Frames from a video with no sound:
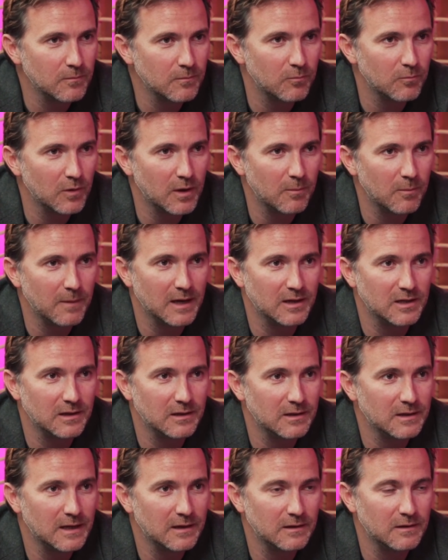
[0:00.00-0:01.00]
we imagine
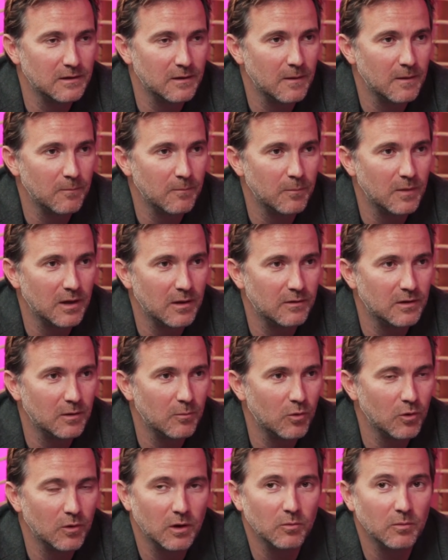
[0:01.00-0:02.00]
things, but if
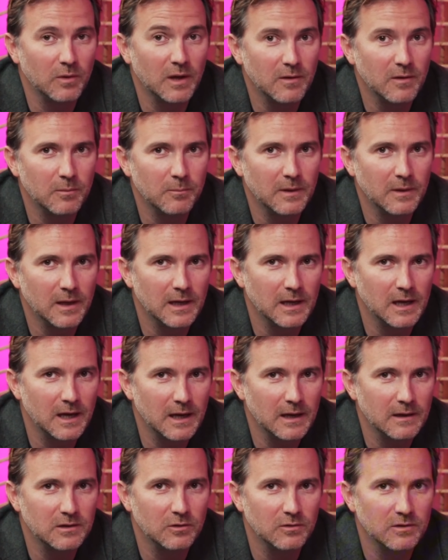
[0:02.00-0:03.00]
tomorrow we have a big
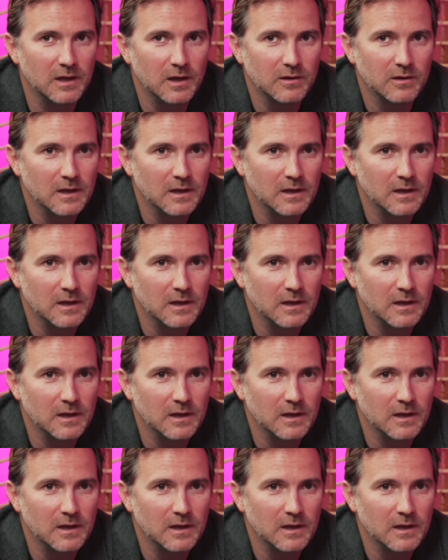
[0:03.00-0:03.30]
client who tells